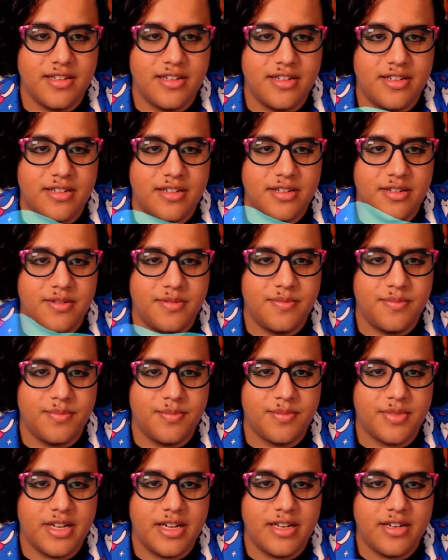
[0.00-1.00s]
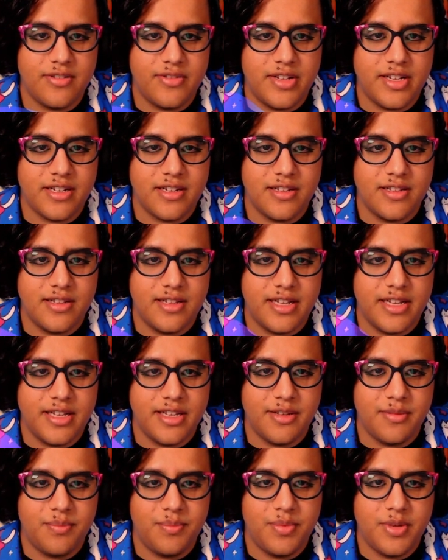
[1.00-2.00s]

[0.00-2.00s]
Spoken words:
kind of like a light